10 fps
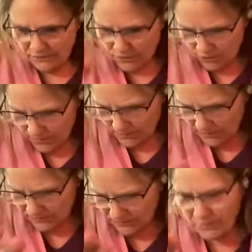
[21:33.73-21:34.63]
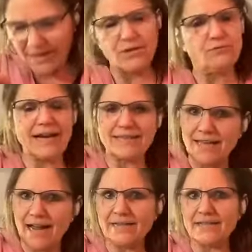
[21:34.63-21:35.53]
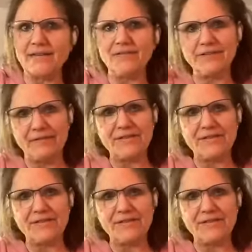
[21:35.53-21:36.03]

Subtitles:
lift up like the right side and then the left side.